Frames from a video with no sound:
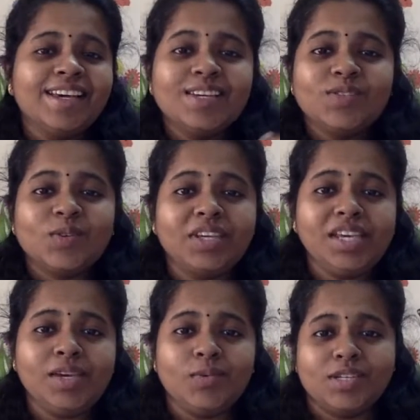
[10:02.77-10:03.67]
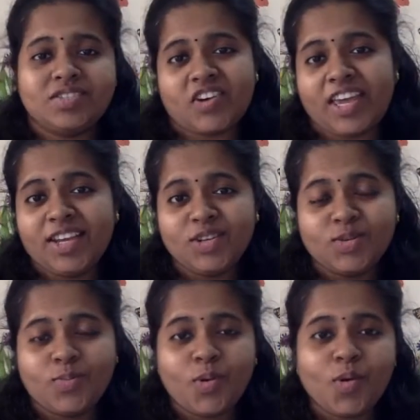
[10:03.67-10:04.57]
So he was trying to
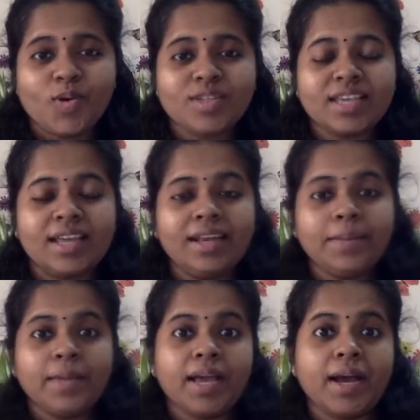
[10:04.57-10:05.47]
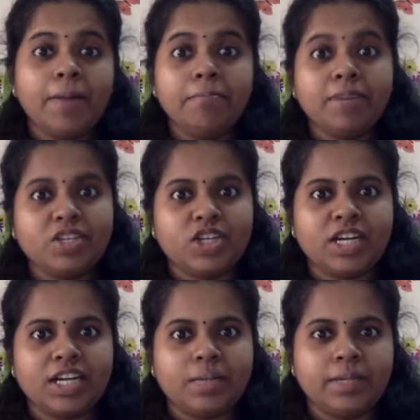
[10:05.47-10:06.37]
pose and become
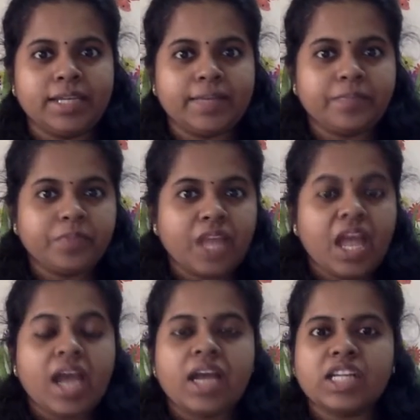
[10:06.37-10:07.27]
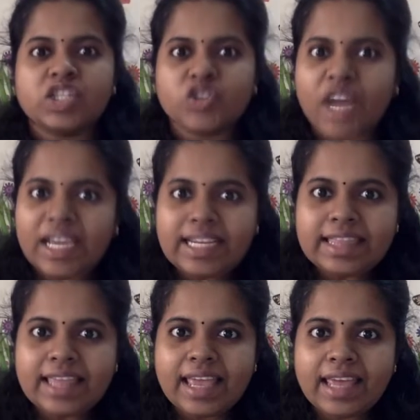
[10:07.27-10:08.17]
Bajrangbali. And right
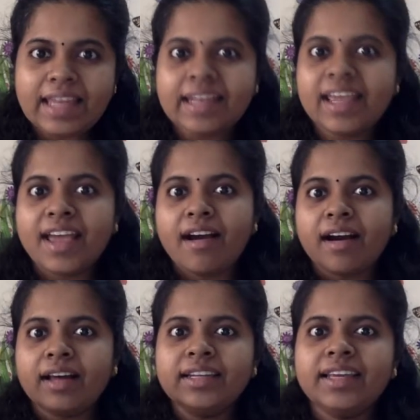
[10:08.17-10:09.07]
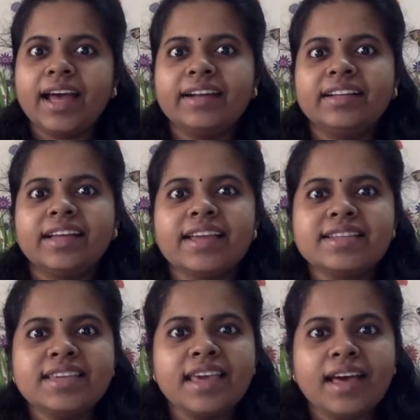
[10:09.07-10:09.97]
then, Ali had an
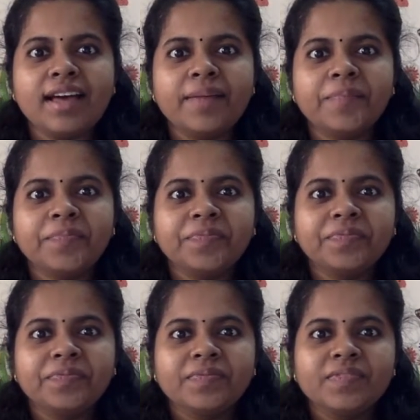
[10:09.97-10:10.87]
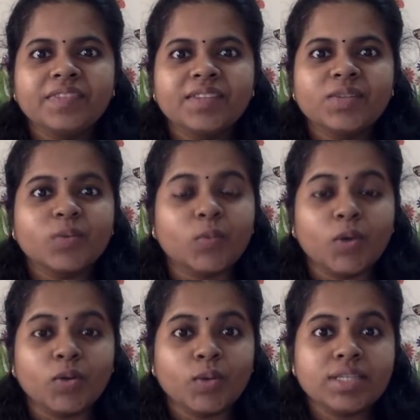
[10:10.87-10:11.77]
idea. So
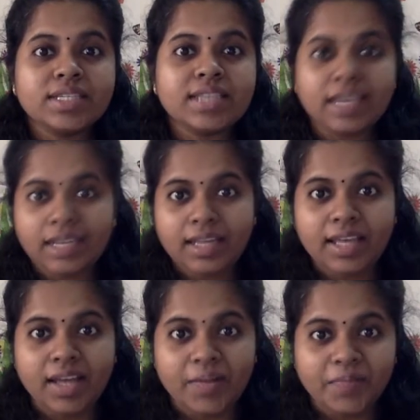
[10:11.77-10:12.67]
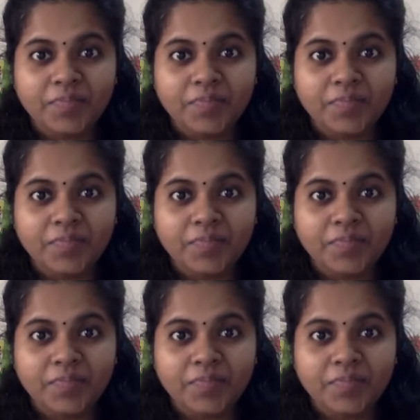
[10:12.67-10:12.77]
what was his idea?